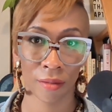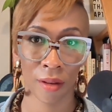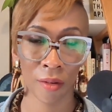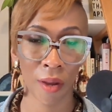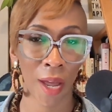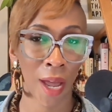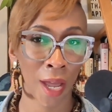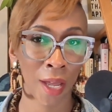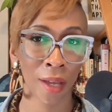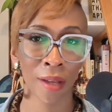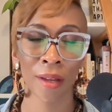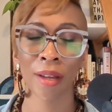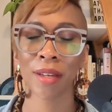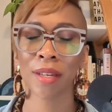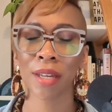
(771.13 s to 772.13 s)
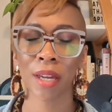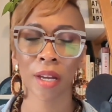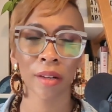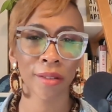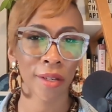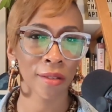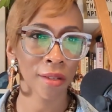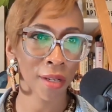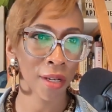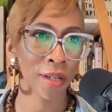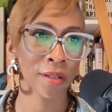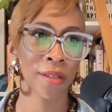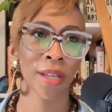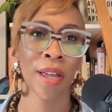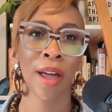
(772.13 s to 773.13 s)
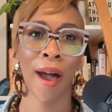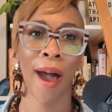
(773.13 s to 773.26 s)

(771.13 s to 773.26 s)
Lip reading: Okay. Years.